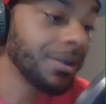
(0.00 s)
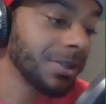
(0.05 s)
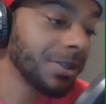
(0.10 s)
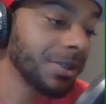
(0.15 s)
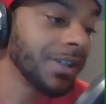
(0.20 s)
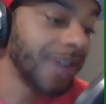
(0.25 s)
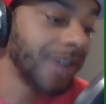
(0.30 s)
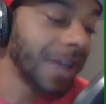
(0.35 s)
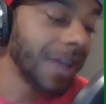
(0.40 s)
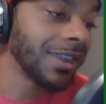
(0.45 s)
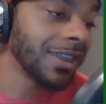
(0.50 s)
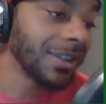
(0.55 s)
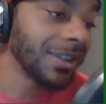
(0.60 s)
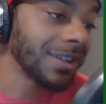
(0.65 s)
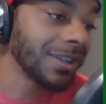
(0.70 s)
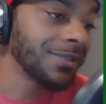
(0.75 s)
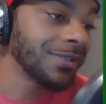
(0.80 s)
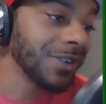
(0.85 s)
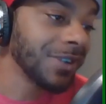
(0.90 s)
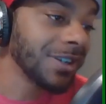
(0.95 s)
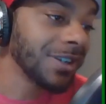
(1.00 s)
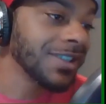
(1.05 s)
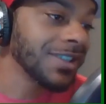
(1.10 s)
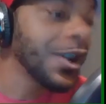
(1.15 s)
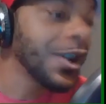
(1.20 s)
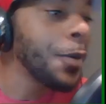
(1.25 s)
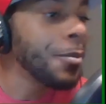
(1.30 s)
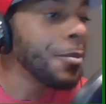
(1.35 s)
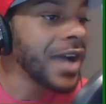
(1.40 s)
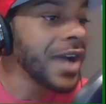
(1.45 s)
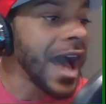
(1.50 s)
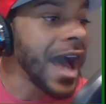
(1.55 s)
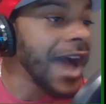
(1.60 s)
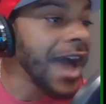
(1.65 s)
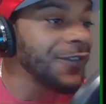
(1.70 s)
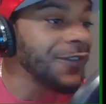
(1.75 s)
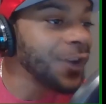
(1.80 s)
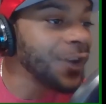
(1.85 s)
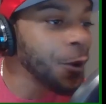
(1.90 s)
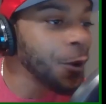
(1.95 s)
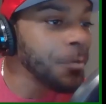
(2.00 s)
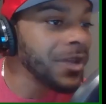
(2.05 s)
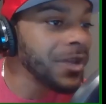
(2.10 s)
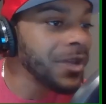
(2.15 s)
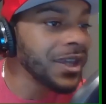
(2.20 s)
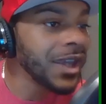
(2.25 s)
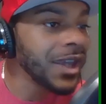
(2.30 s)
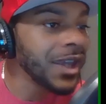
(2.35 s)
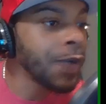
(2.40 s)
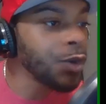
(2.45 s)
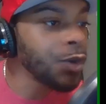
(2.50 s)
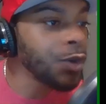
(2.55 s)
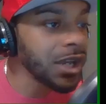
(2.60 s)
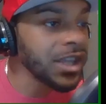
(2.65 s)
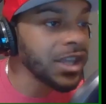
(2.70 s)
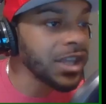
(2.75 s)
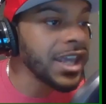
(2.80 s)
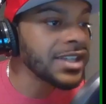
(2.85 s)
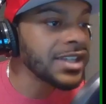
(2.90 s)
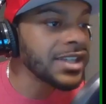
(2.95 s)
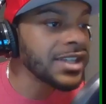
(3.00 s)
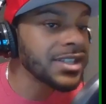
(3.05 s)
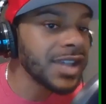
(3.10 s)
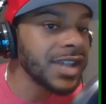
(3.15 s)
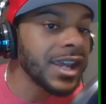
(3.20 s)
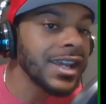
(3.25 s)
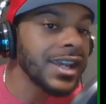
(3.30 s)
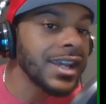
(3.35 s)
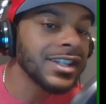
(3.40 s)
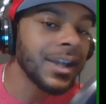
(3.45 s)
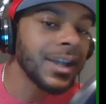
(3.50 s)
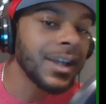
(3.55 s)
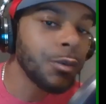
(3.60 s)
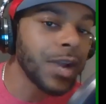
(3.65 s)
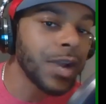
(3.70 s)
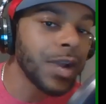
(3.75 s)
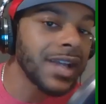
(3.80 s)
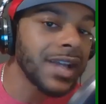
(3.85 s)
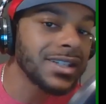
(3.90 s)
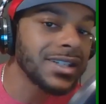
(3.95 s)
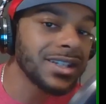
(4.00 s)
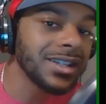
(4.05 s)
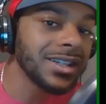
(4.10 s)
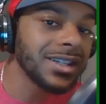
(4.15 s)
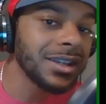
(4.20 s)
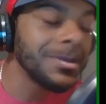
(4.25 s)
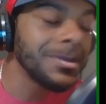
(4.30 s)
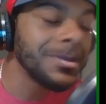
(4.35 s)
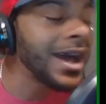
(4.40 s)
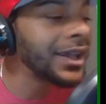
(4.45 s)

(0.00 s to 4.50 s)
I think that's funny as hell. But I've known men that were in that stage, and when I see them,